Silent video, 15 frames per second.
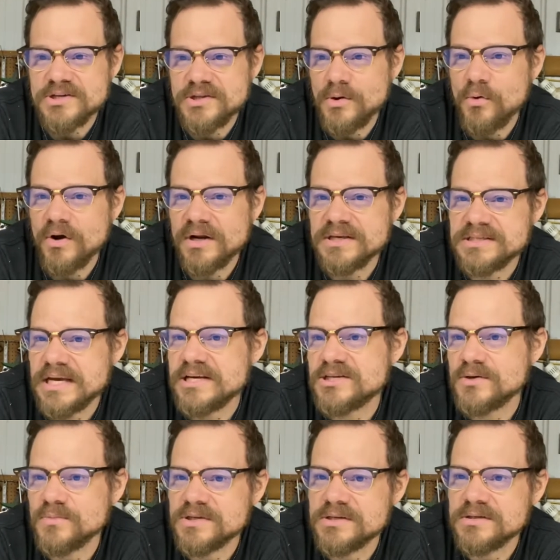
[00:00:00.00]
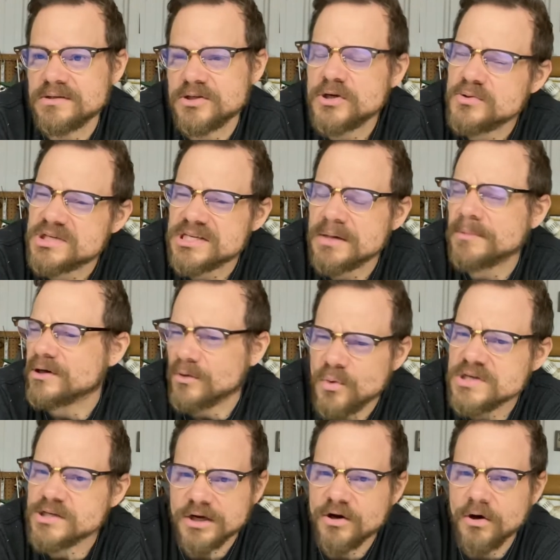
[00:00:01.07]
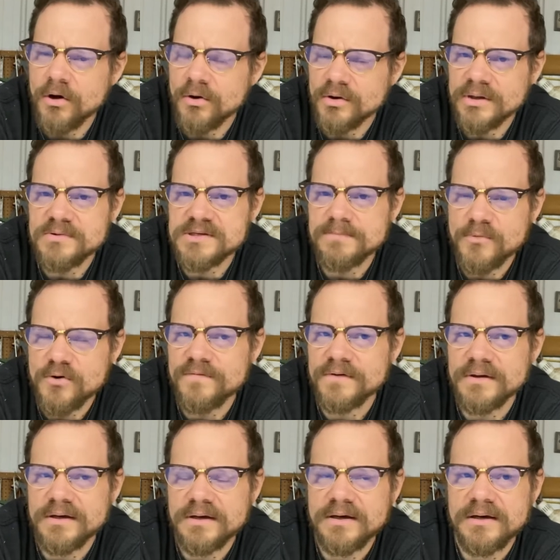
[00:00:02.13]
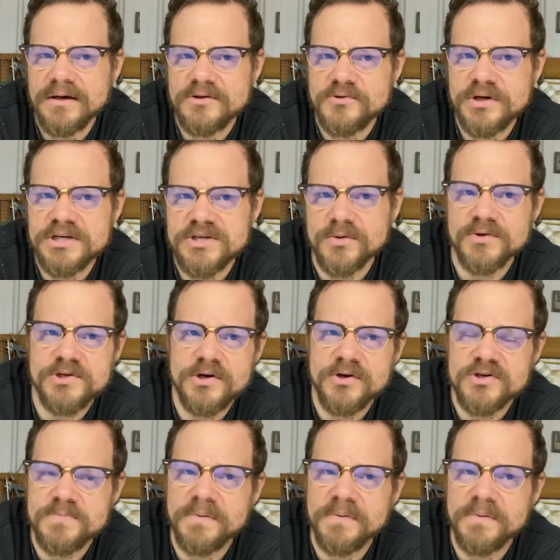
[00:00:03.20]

The organization was too similar. It wasn't a cult. It was more of a traditional church.